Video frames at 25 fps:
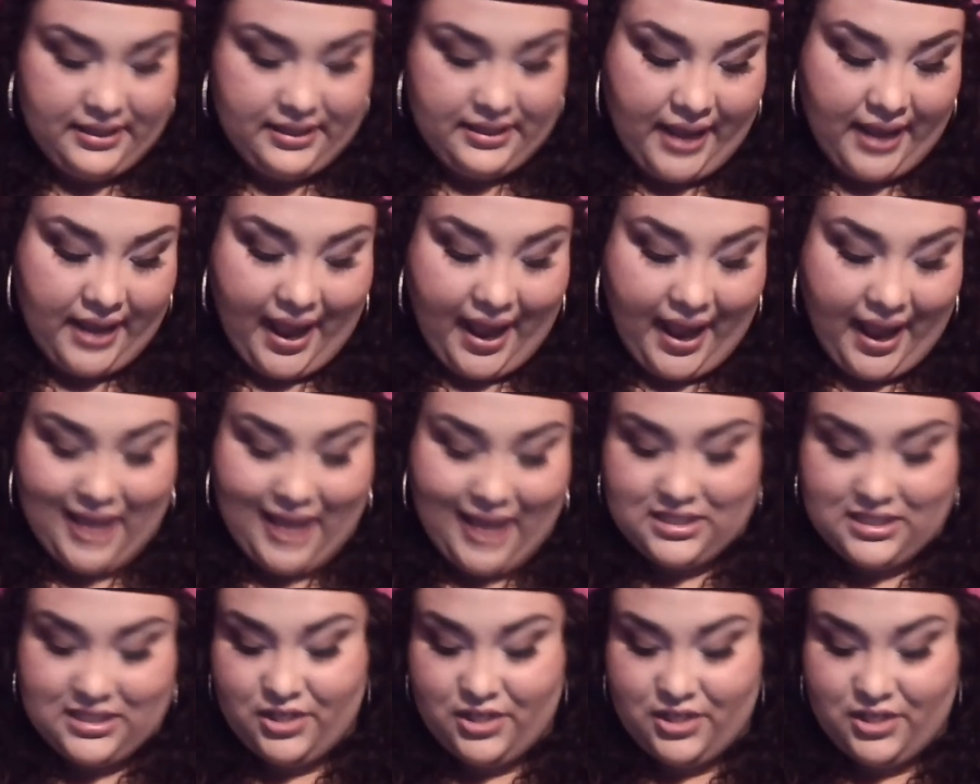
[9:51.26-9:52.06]
that I
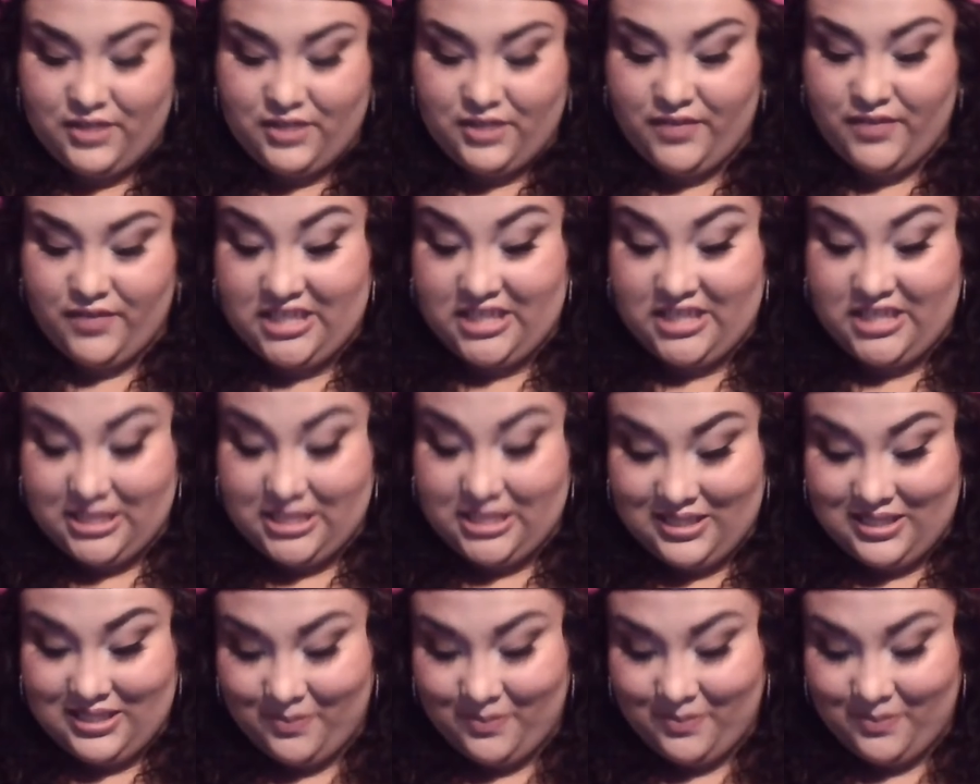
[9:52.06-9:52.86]
asked her
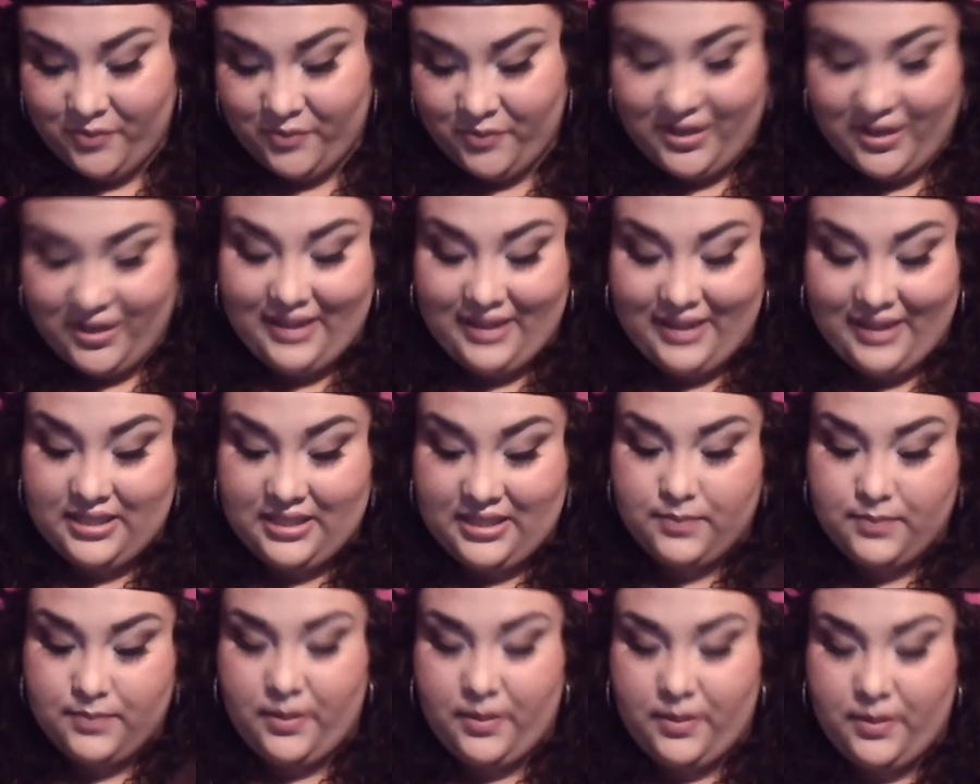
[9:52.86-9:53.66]
for, well not
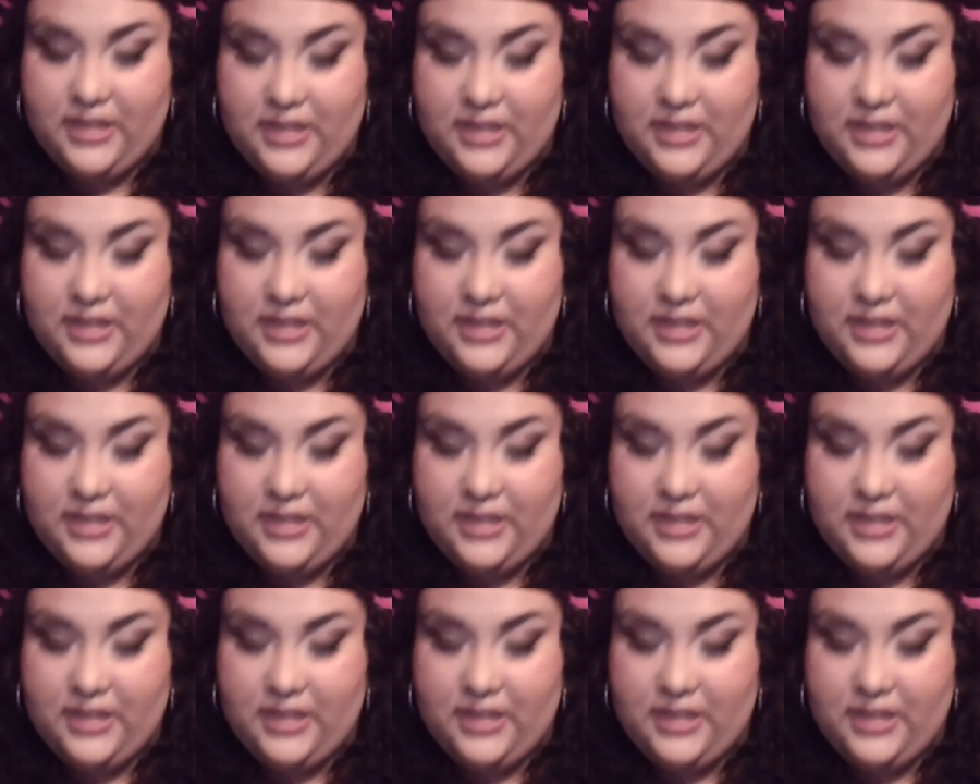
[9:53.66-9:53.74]
this,